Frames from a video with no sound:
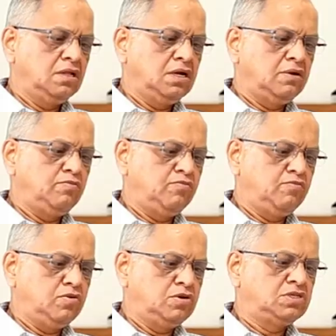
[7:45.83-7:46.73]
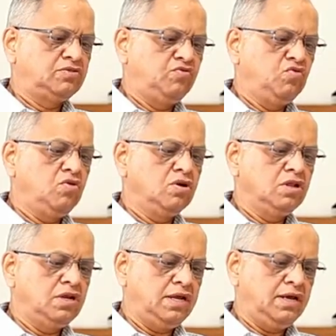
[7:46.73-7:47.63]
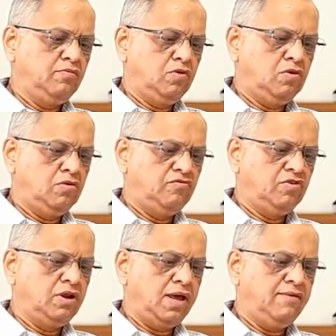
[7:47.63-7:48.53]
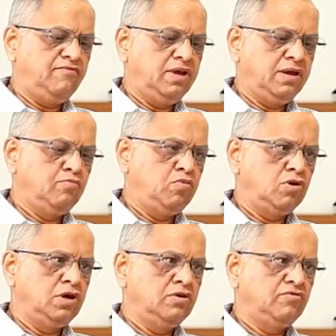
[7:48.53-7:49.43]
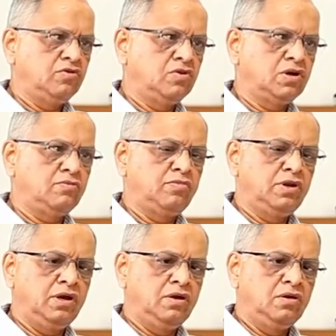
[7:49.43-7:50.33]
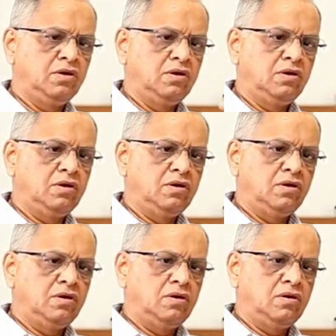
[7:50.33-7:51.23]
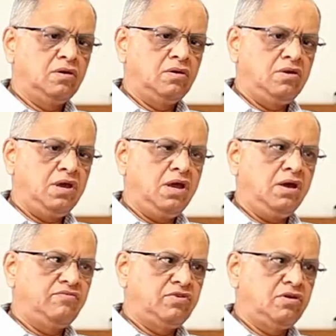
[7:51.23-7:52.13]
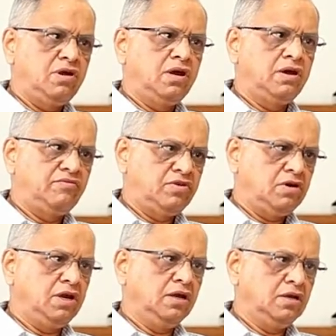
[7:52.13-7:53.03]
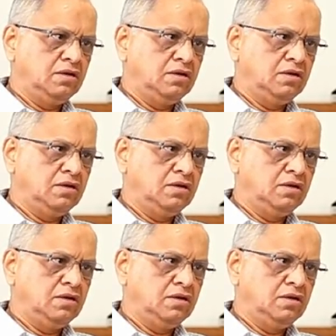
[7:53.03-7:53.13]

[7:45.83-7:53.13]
that puts food on the table for every employee of your company, day after day after day.